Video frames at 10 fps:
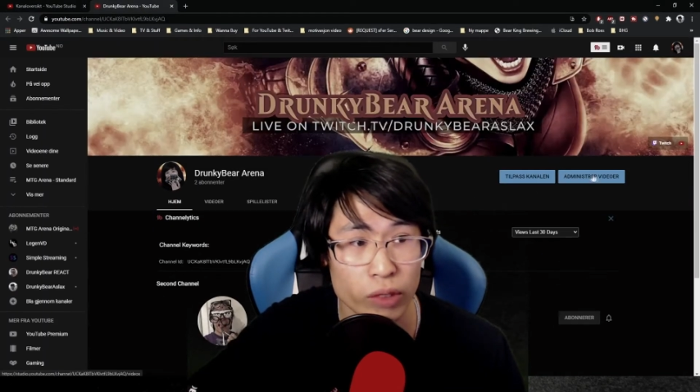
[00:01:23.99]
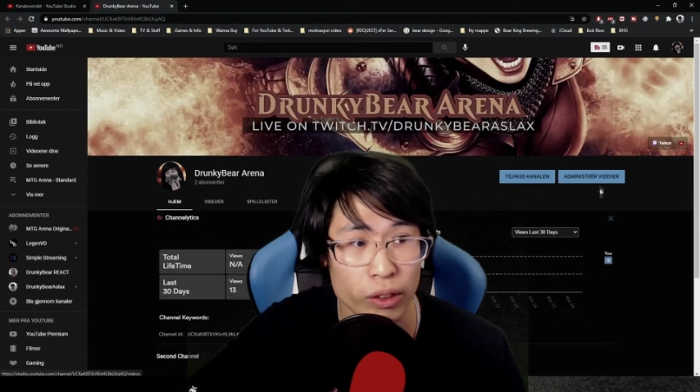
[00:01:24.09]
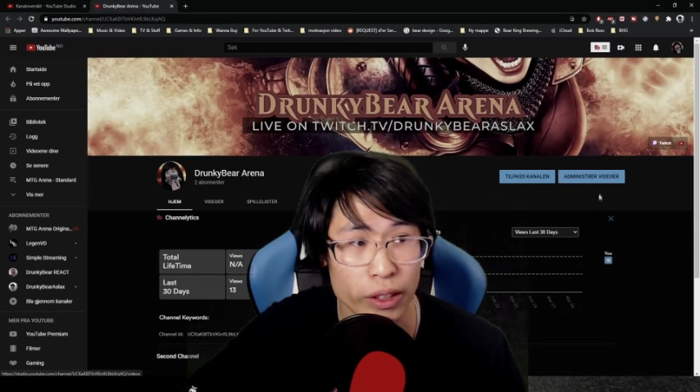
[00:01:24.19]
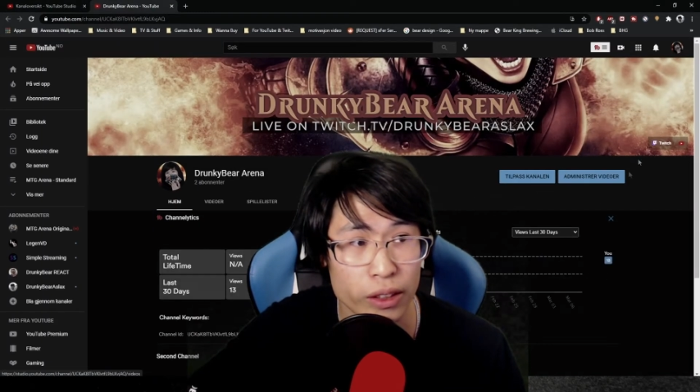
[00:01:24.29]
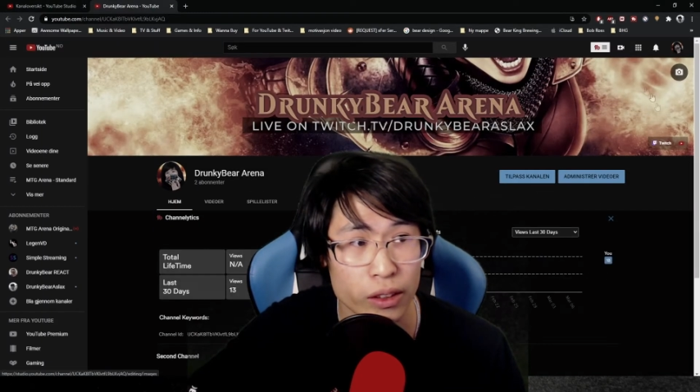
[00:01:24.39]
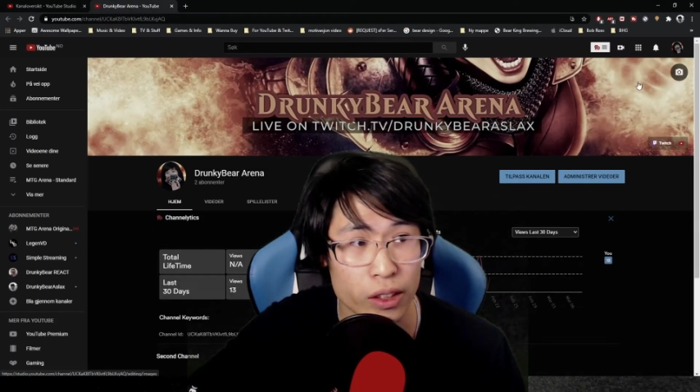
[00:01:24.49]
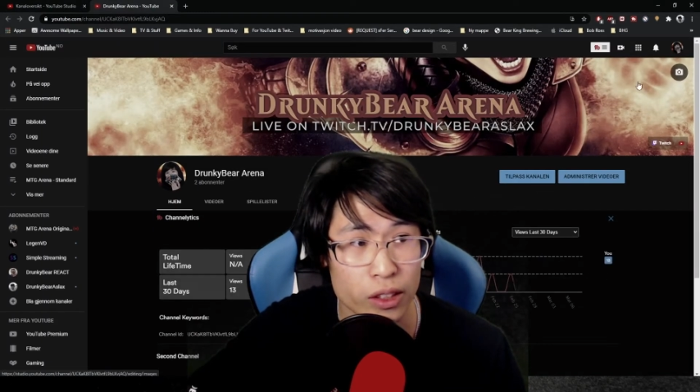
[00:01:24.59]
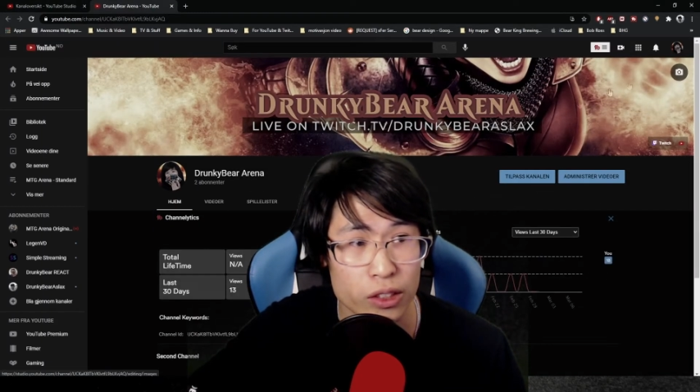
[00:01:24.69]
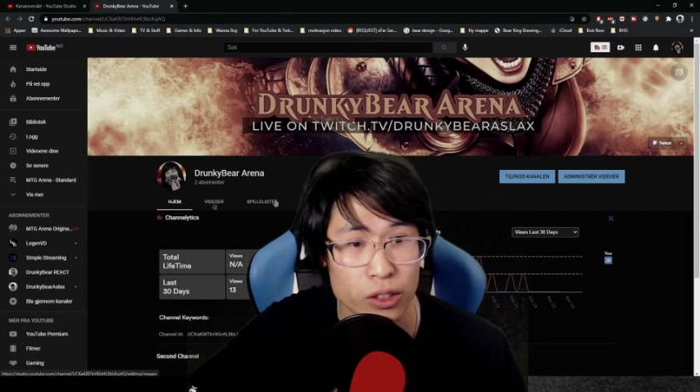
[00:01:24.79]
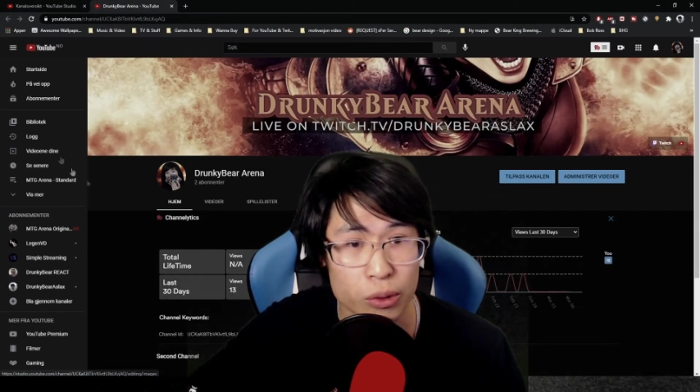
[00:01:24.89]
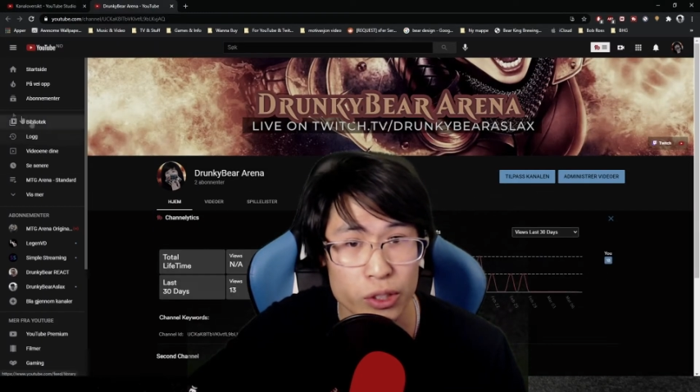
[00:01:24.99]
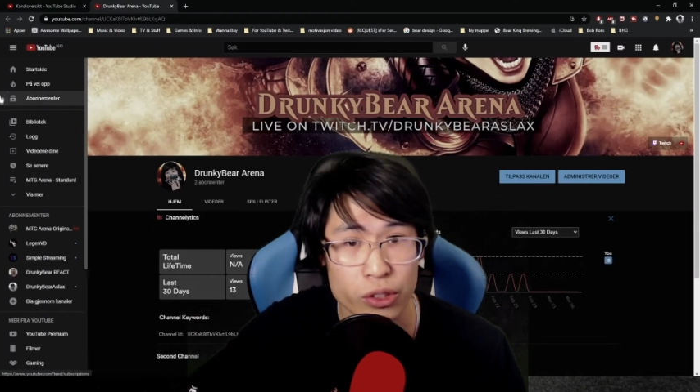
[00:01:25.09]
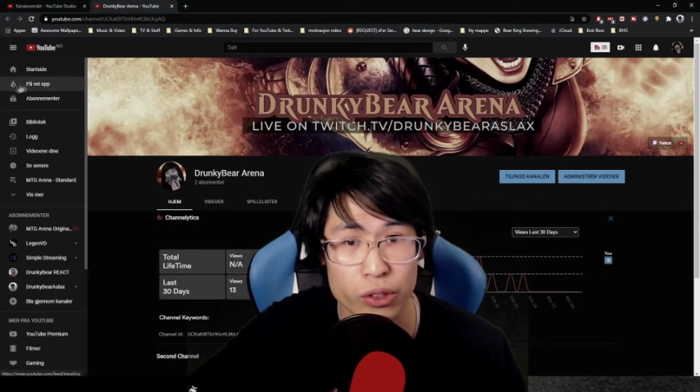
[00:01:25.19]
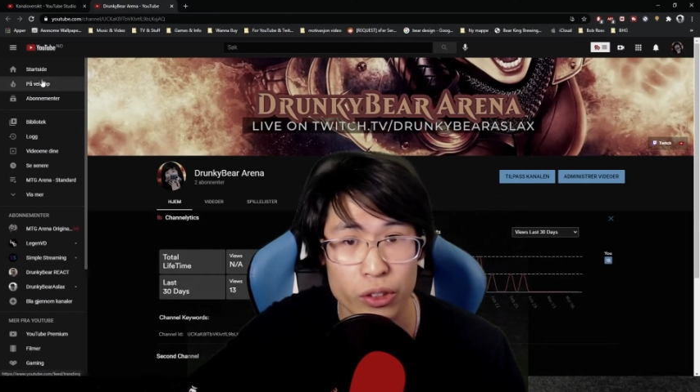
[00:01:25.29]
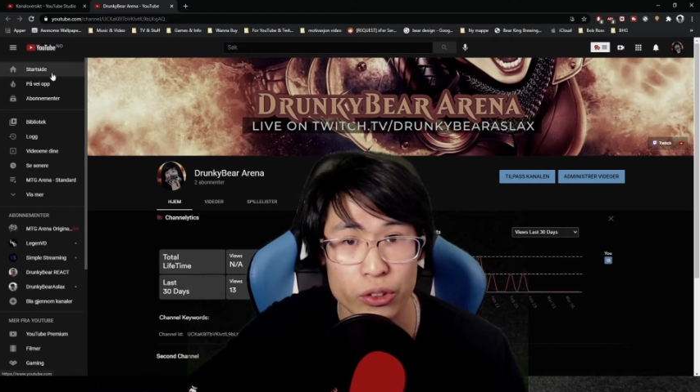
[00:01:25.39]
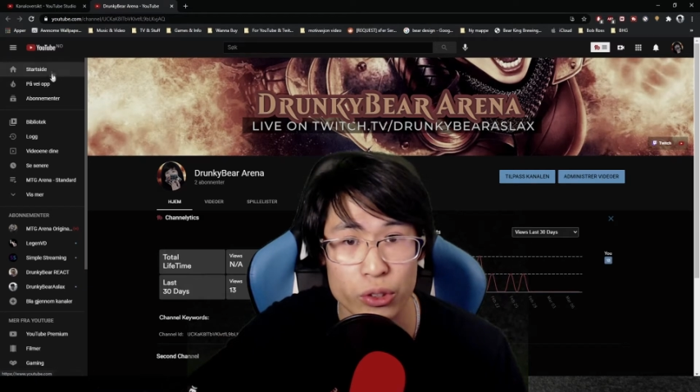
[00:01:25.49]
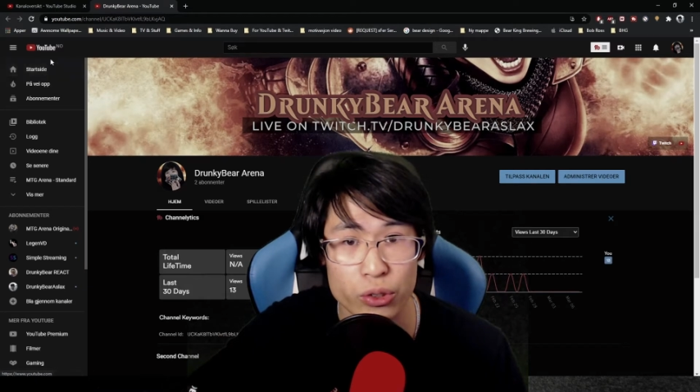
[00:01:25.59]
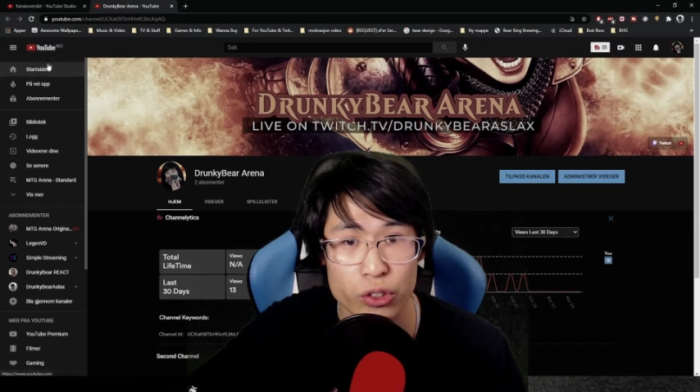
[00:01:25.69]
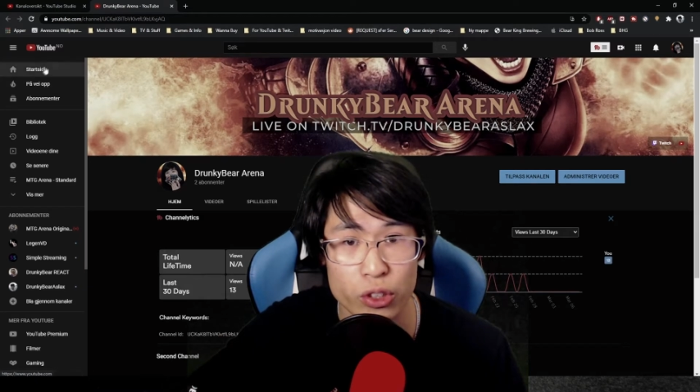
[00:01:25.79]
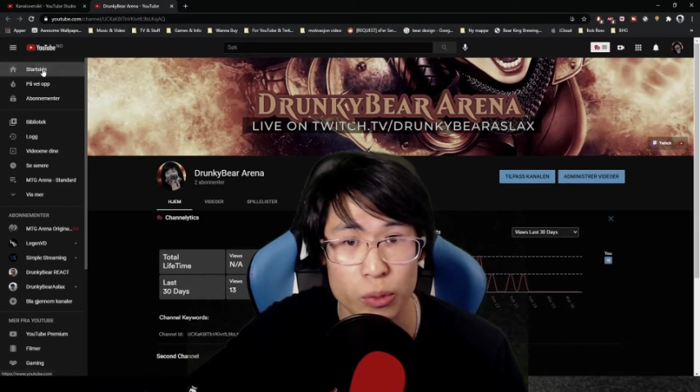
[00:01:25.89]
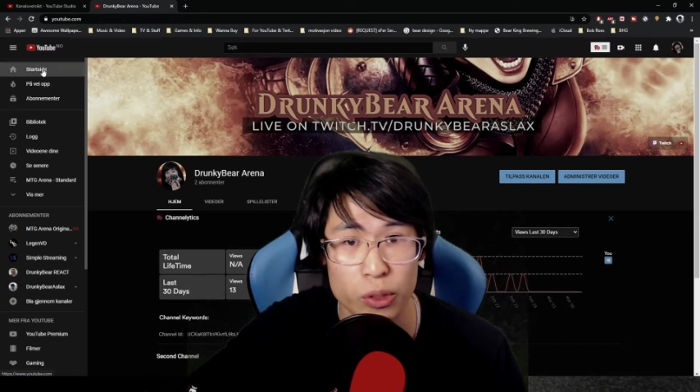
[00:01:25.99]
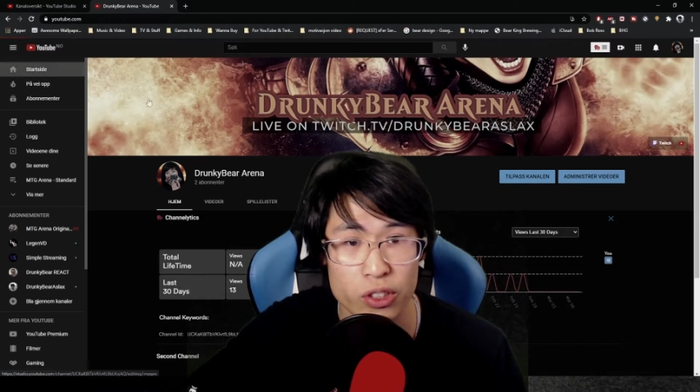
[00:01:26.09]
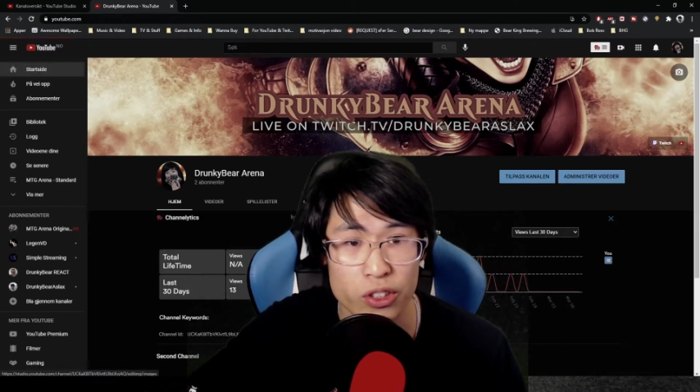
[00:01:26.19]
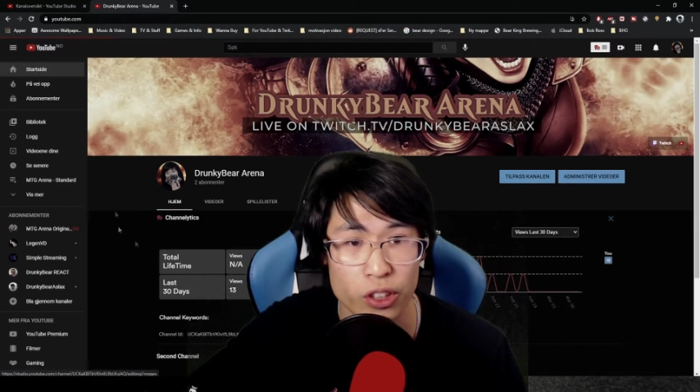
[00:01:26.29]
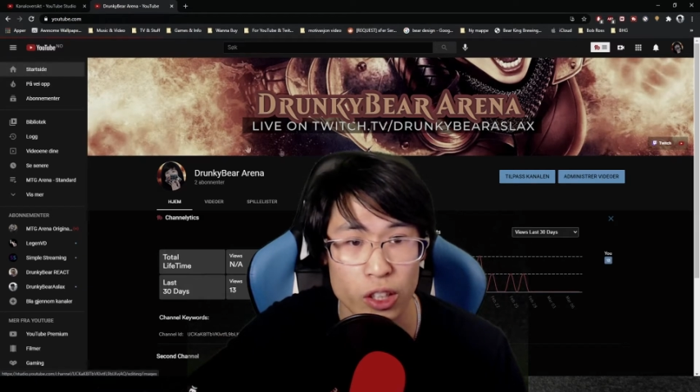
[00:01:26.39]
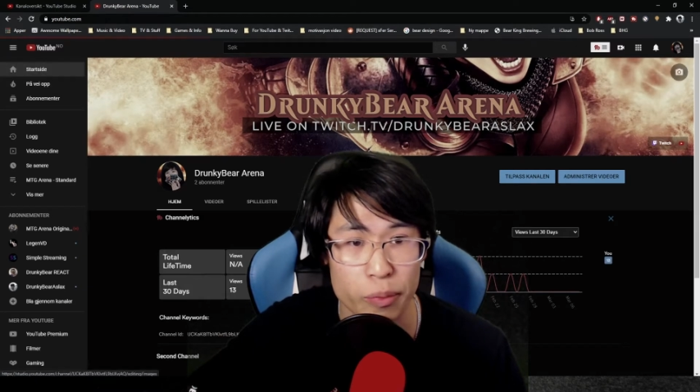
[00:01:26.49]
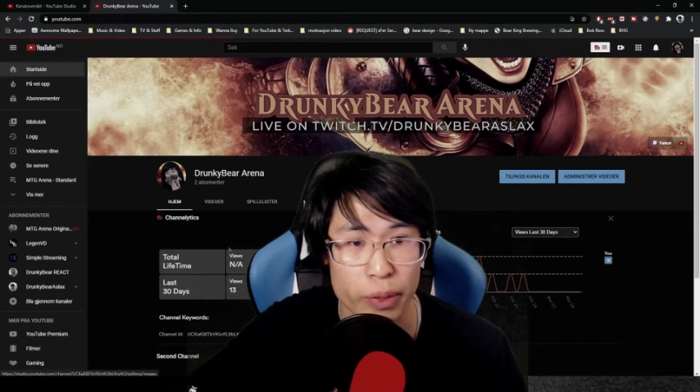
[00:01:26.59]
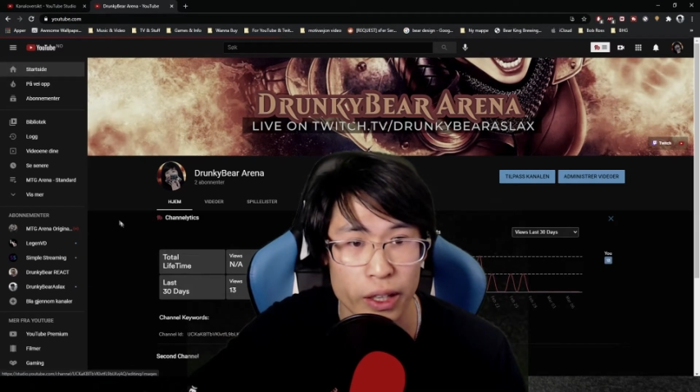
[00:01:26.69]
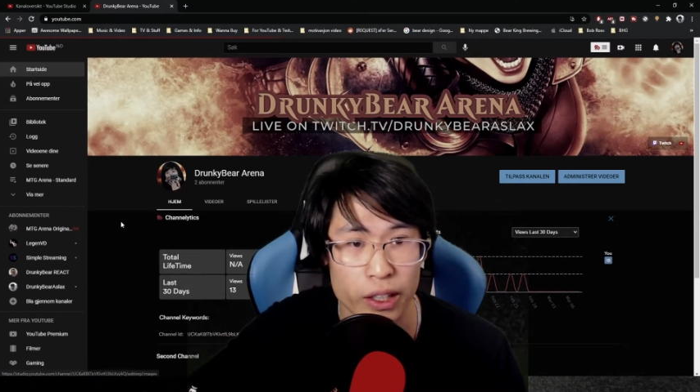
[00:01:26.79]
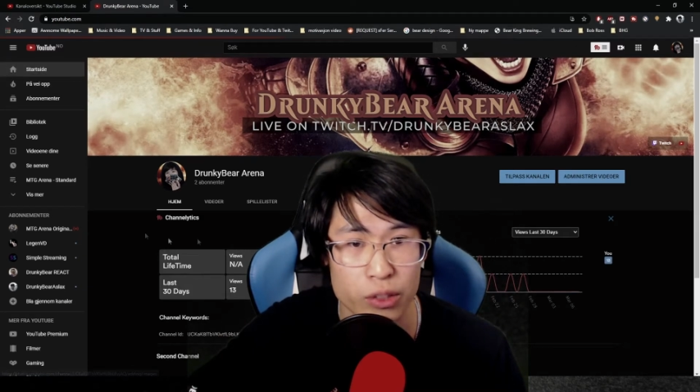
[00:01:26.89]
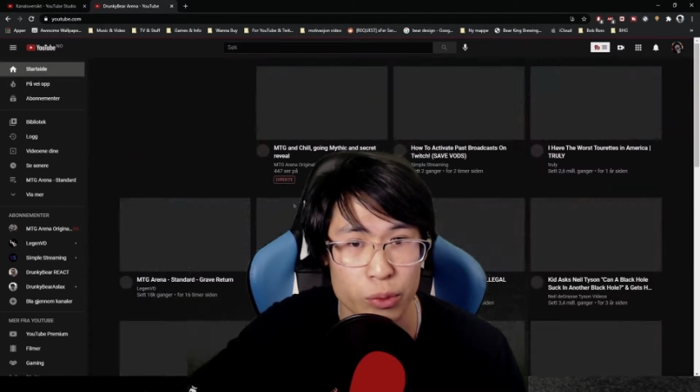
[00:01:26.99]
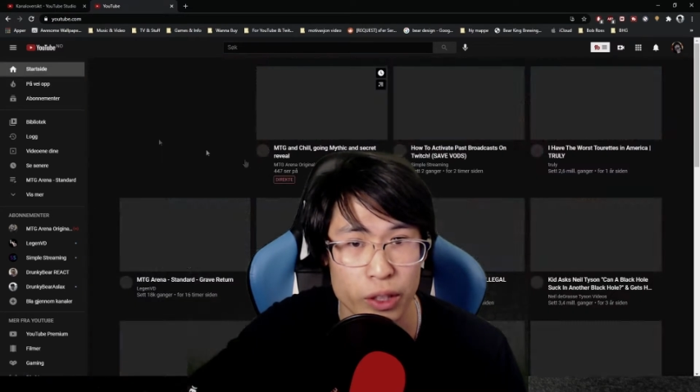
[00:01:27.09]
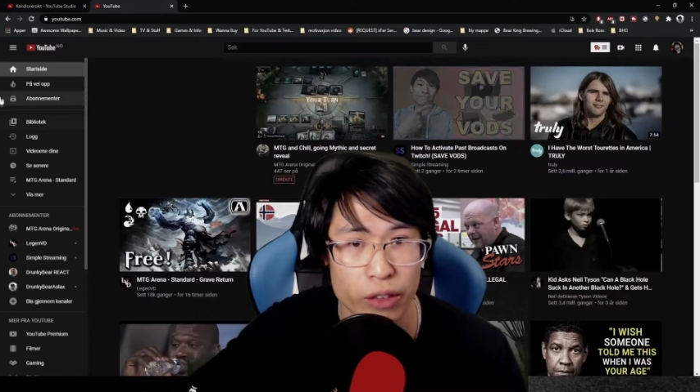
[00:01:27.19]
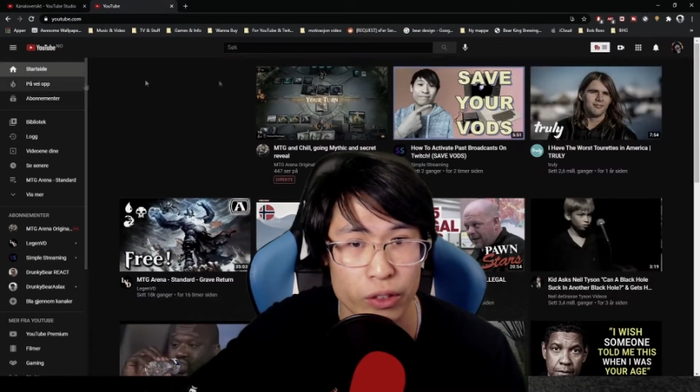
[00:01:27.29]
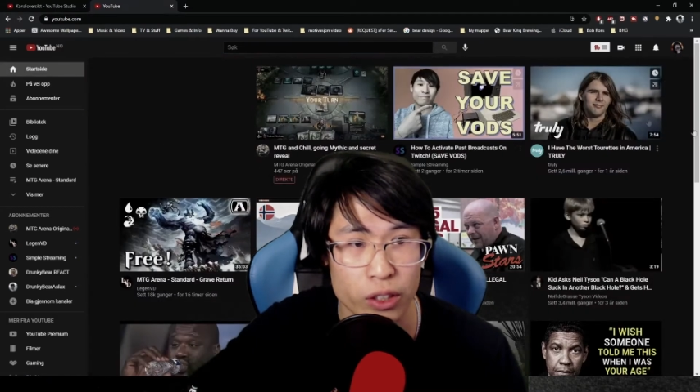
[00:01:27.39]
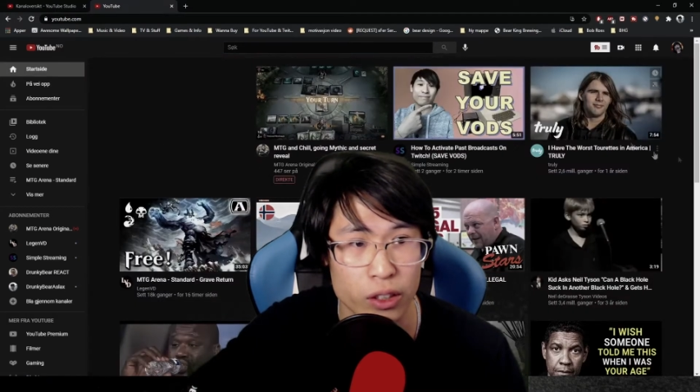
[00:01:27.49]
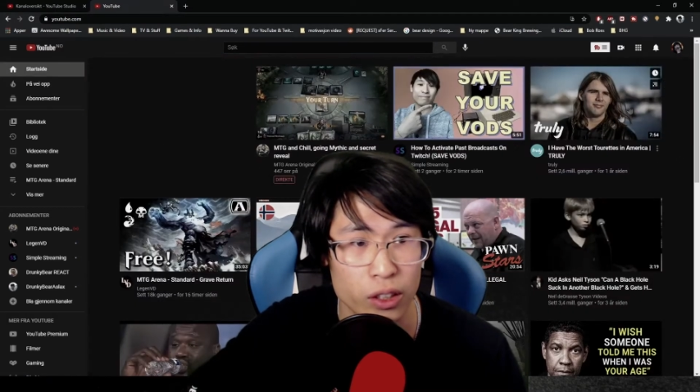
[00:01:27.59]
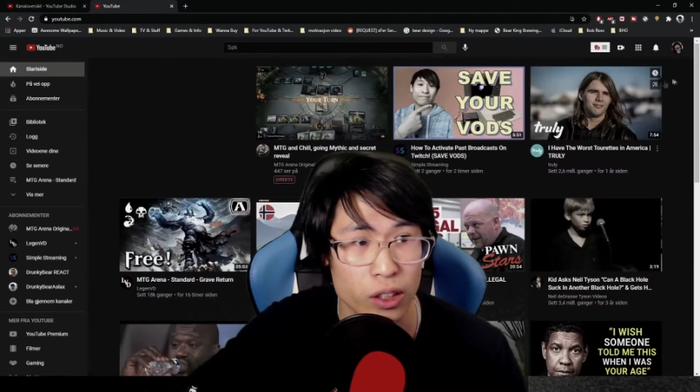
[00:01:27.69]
Alright, so once you're on YouTube or start page, whatever,